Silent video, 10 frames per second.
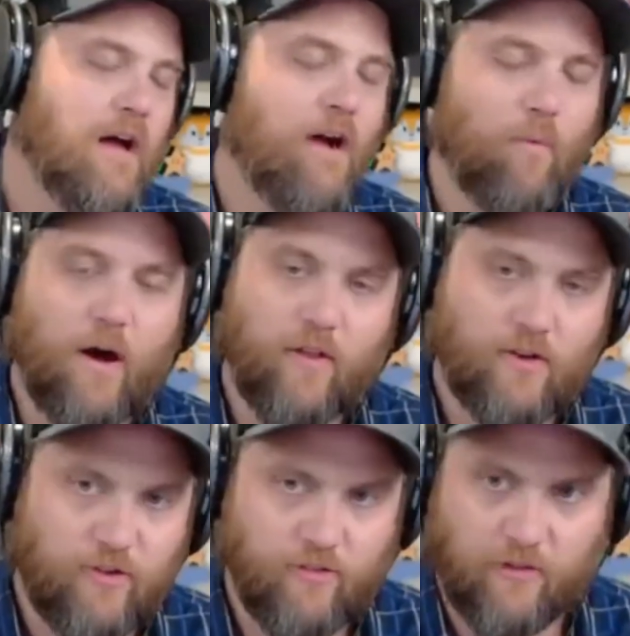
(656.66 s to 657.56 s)
well, they're
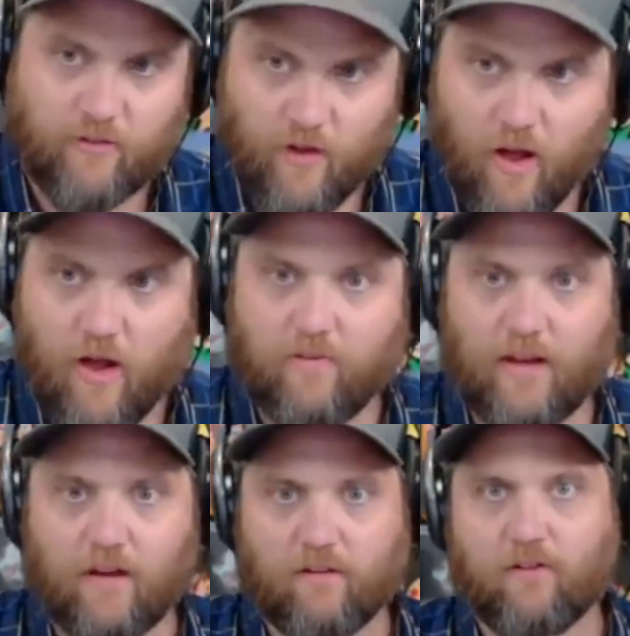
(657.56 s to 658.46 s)
just
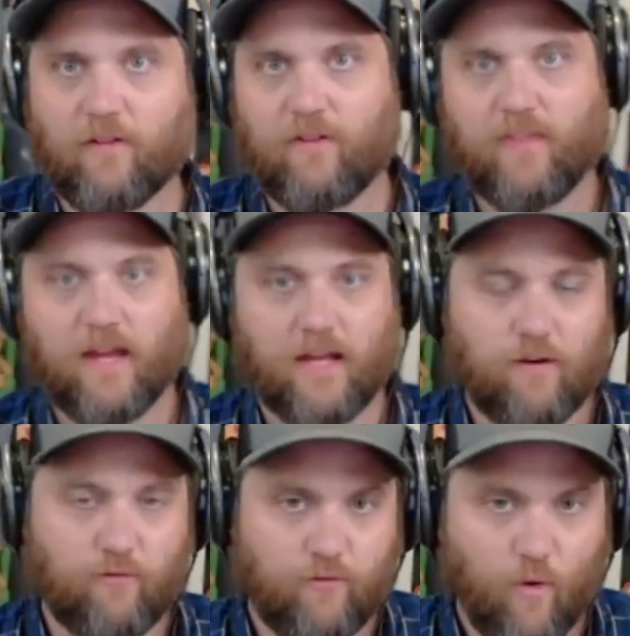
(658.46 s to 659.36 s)
dissolving so that they can
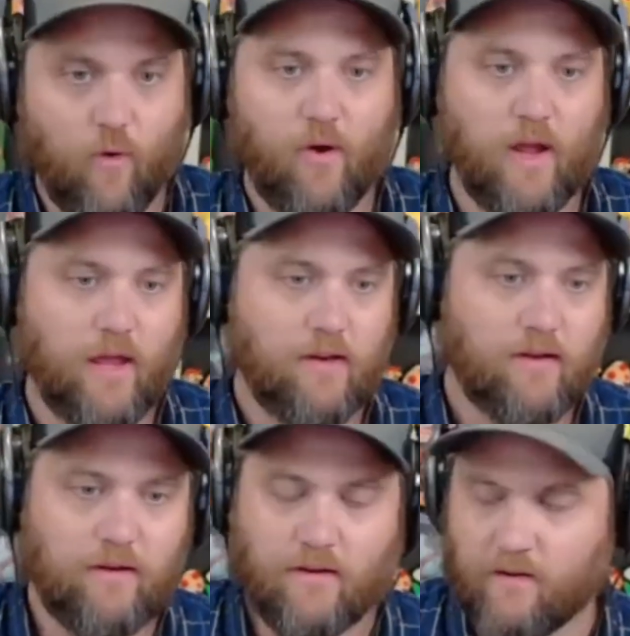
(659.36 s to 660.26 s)
avoid,
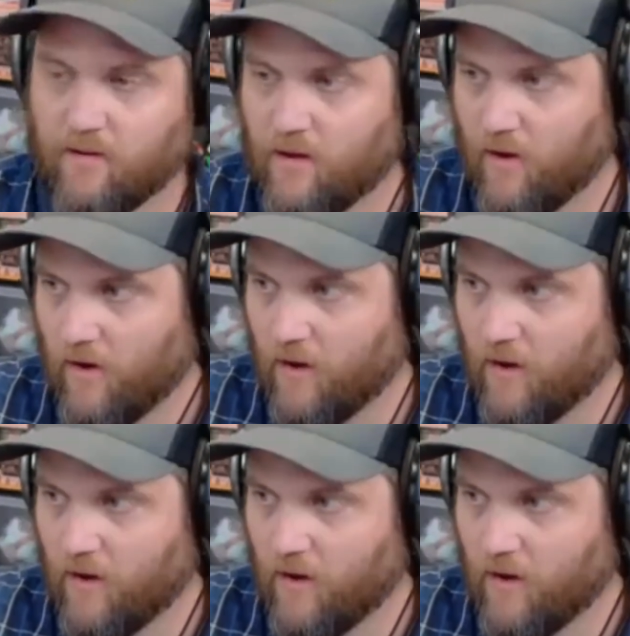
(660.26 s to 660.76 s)
you know, a